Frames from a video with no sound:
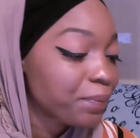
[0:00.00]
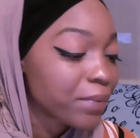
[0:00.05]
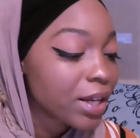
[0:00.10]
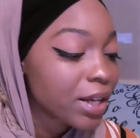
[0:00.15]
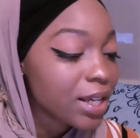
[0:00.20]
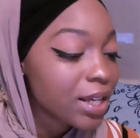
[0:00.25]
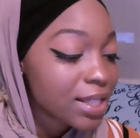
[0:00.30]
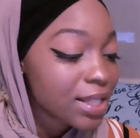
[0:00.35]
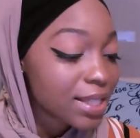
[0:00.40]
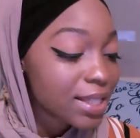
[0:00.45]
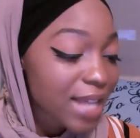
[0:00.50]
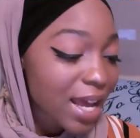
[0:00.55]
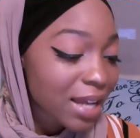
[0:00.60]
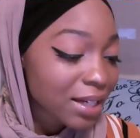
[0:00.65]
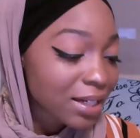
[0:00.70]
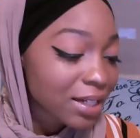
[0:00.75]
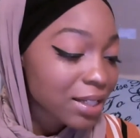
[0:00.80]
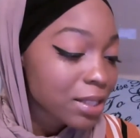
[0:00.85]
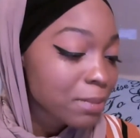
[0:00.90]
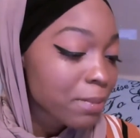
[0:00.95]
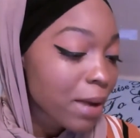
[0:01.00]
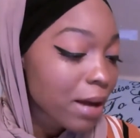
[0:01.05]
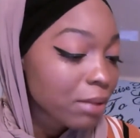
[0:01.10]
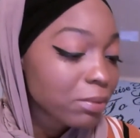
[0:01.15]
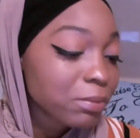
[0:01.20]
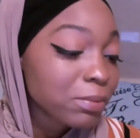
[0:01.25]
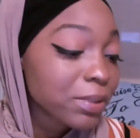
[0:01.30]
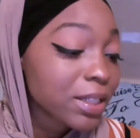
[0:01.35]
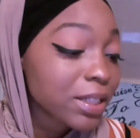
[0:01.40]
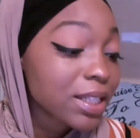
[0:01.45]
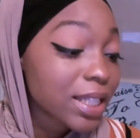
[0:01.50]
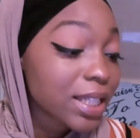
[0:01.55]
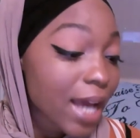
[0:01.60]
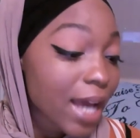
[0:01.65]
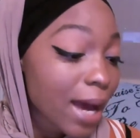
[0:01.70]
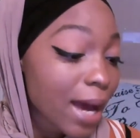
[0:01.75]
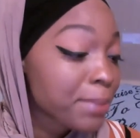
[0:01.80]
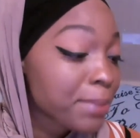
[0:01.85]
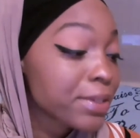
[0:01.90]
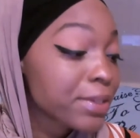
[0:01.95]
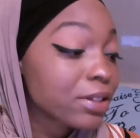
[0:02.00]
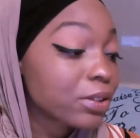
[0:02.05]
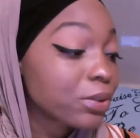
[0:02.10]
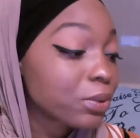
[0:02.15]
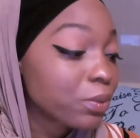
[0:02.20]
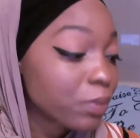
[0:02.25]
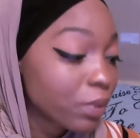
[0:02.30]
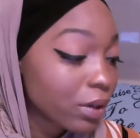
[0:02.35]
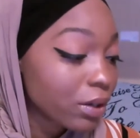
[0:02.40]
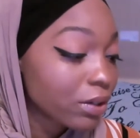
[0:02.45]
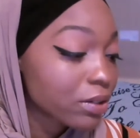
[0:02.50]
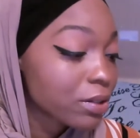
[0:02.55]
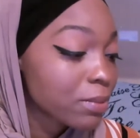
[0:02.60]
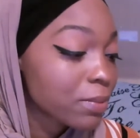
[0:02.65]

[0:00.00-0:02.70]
Satin is probably the absolute worst